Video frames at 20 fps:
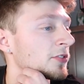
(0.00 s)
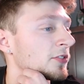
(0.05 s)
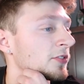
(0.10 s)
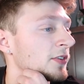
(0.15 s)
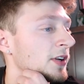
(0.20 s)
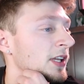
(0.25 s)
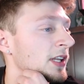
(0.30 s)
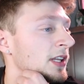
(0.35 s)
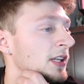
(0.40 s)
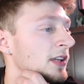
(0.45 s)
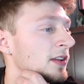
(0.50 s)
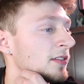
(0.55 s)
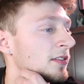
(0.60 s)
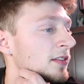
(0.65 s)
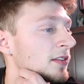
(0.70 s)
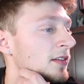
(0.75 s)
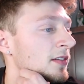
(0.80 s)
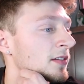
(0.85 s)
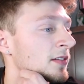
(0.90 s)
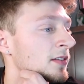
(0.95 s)
between these
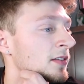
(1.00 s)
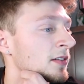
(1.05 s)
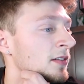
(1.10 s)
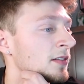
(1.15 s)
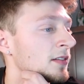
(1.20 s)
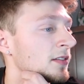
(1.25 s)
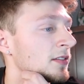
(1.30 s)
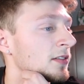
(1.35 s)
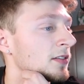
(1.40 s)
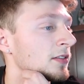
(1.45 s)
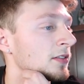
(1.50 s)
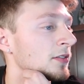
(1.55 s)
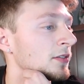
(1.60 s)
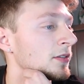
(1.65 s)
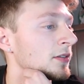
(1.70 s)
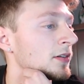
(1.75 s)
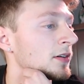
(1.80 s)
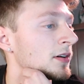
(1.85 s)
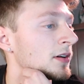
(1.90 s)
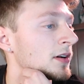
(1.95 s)
two?
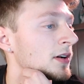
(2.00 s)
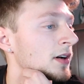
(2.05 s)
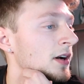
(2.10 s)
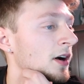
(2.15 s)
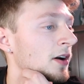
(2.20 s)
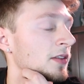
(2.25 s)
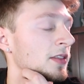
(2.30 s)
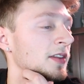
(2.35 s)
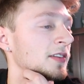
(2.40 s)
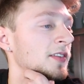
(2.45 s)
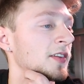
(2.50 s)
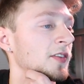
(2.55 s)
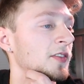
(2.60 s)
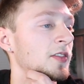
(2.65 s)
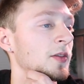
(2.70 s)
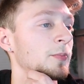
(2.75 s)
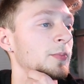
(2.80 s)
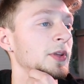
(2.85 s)
Oh, this is the